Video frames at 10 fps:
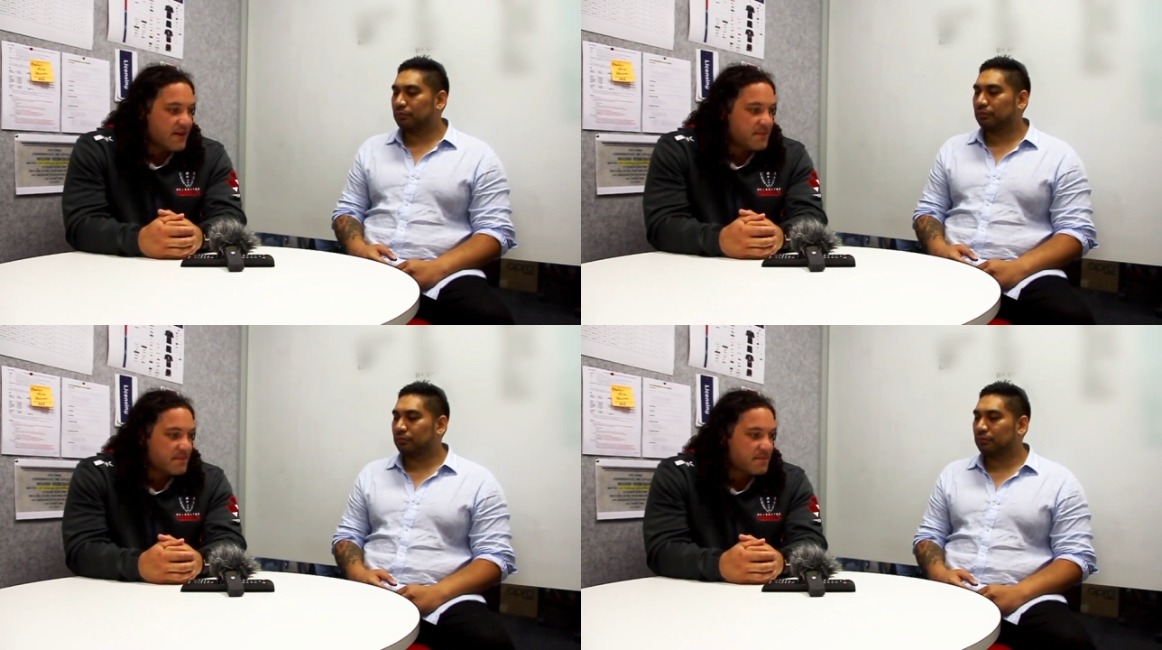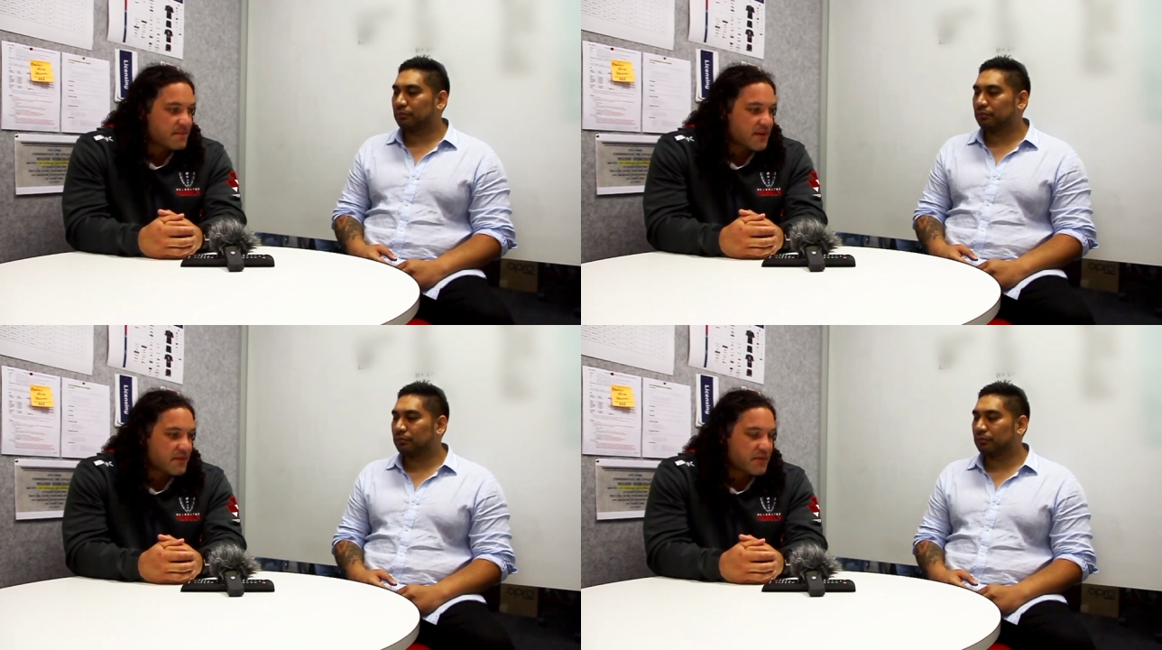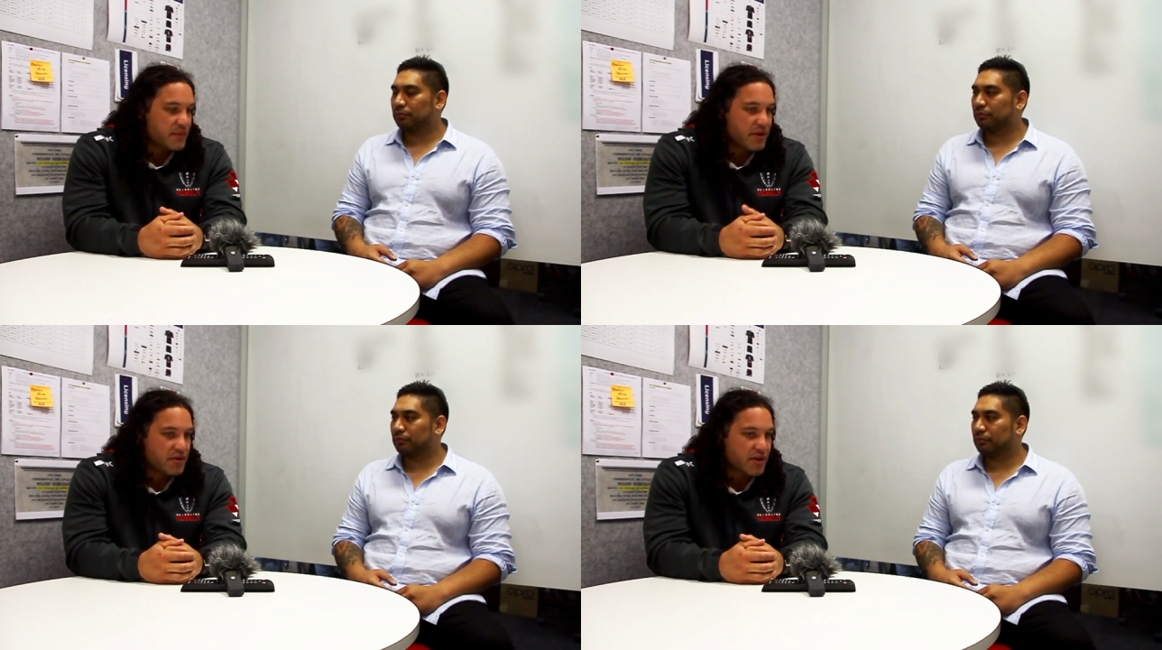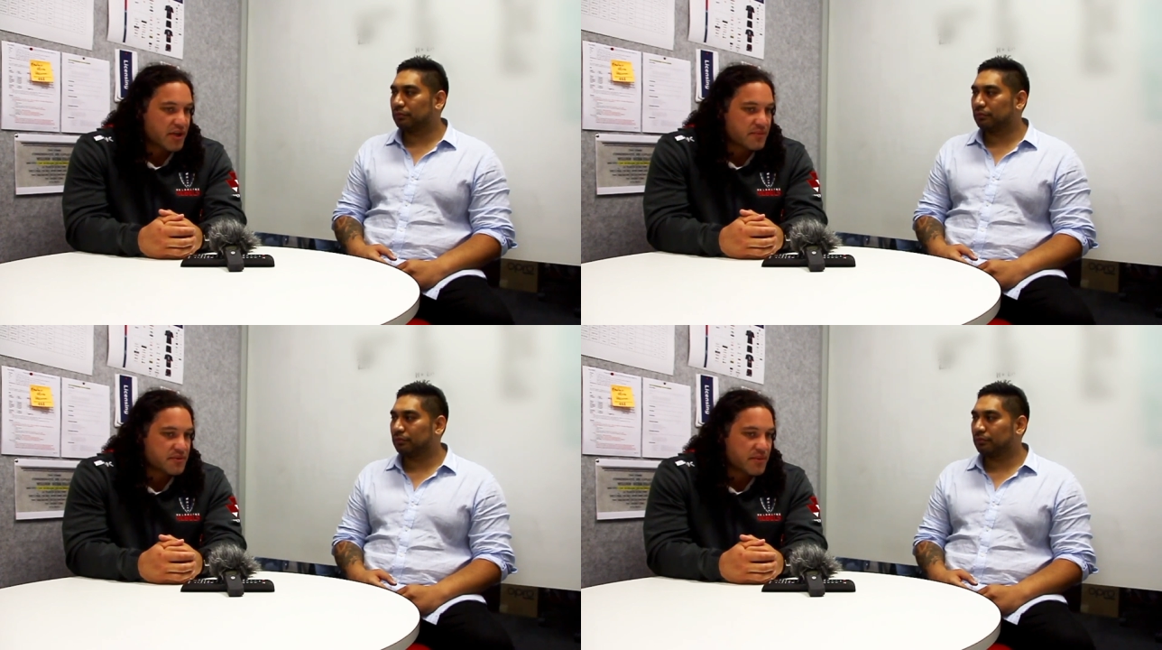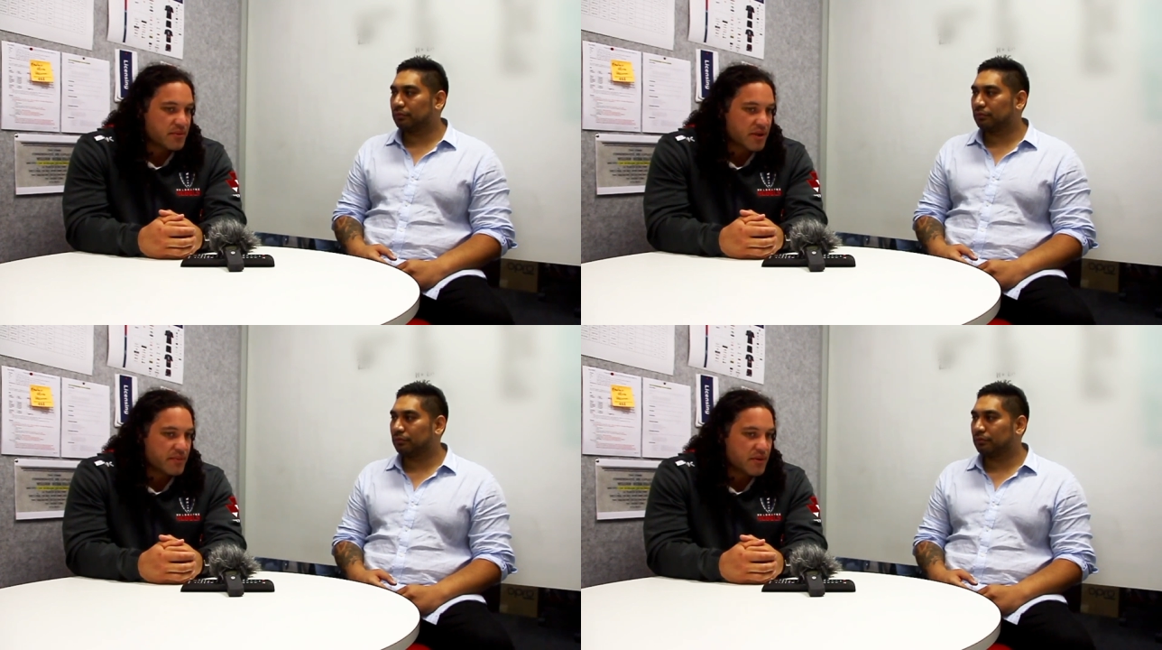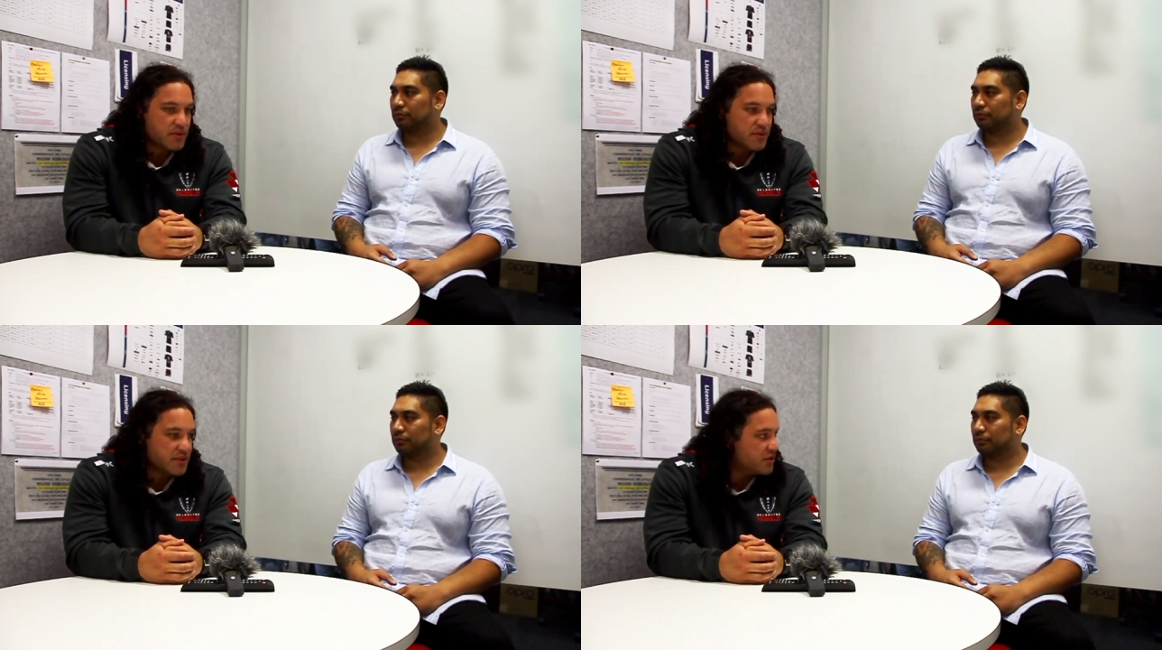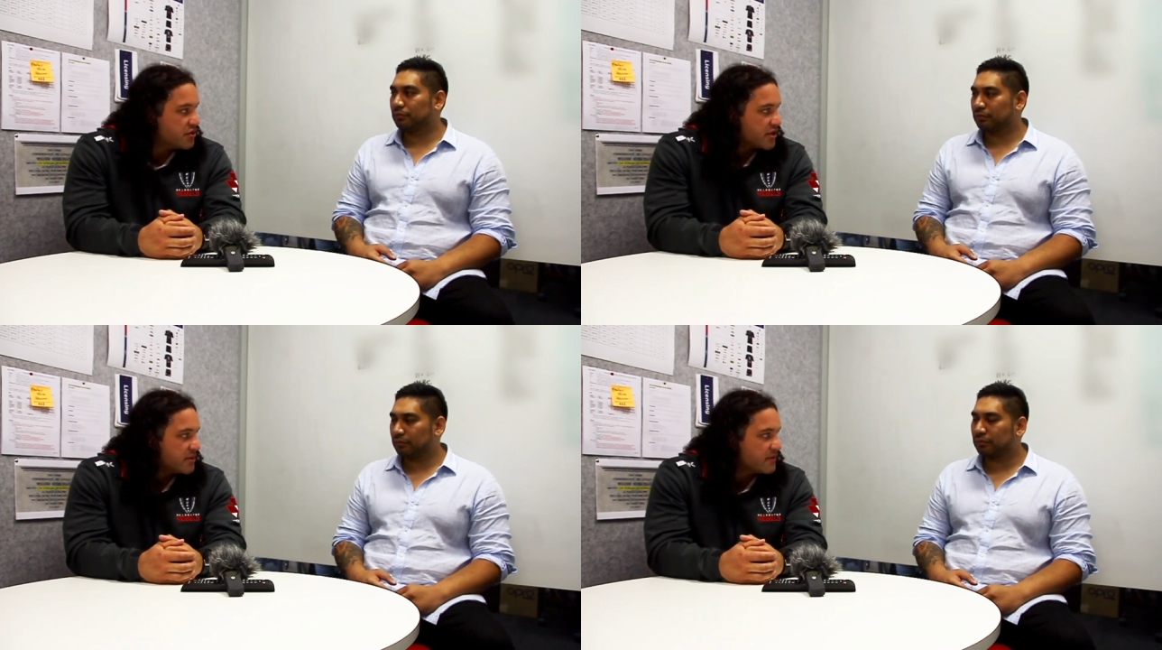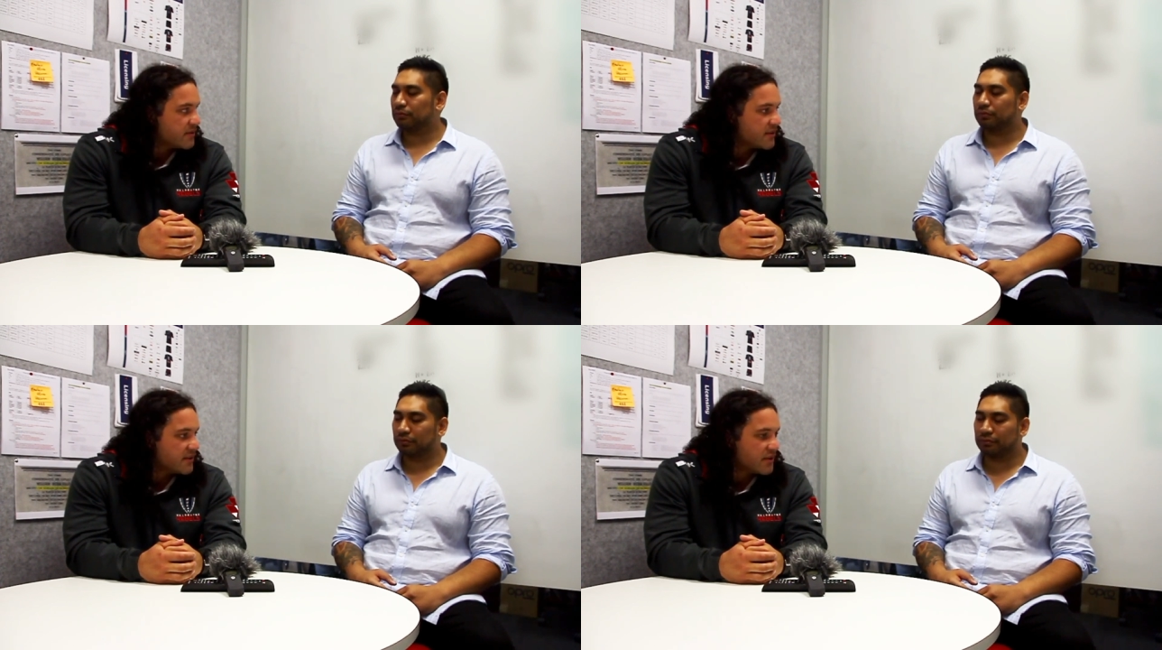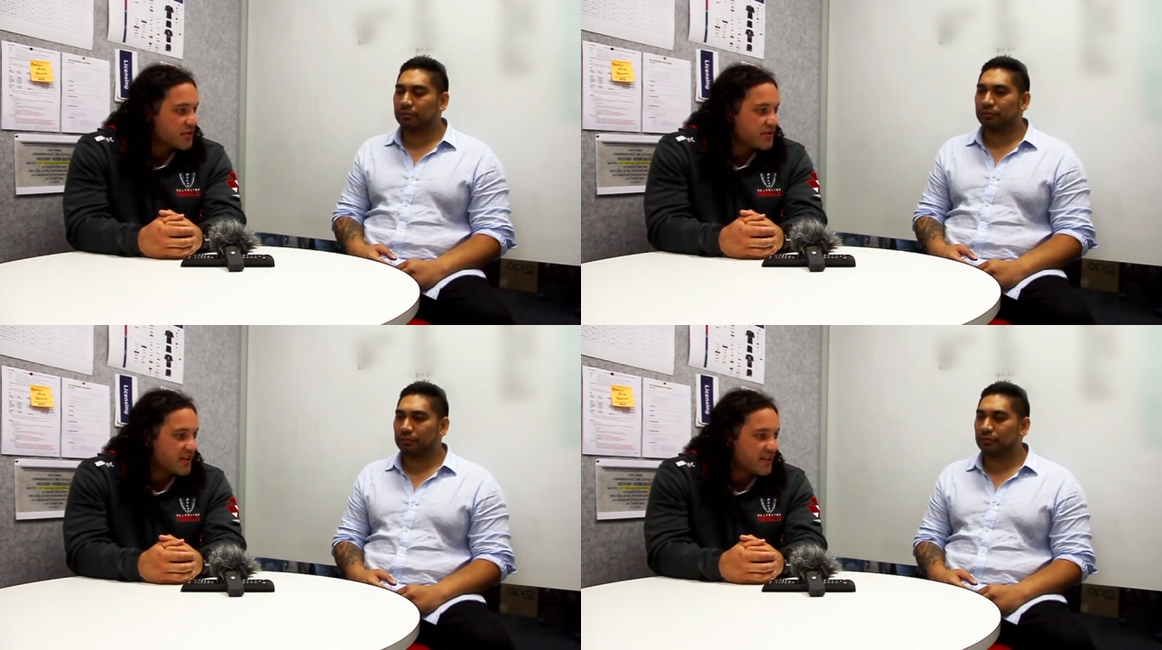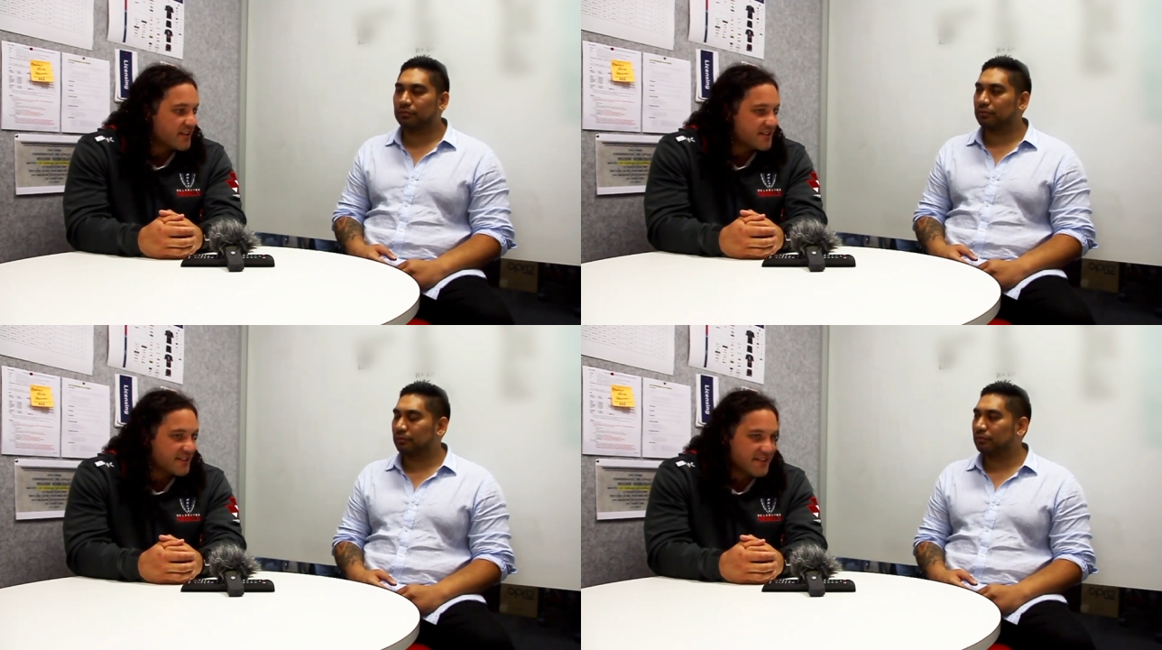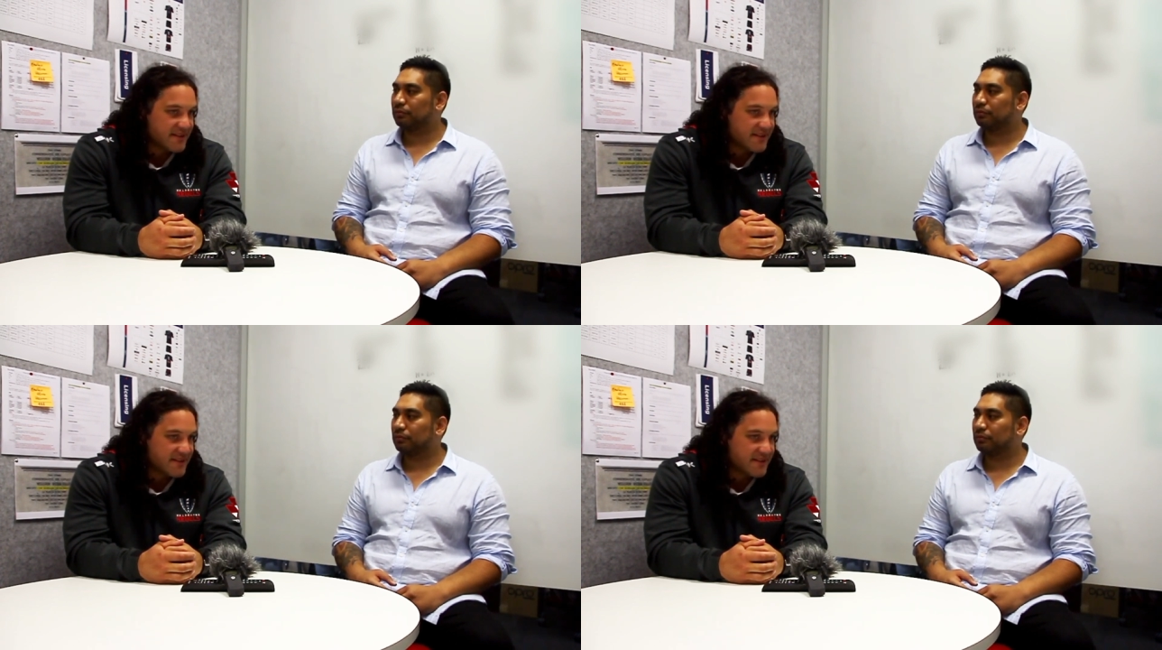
Speaker 1: Um, like for me growing up, Super Rugby was always a dream, and, and now it's reality.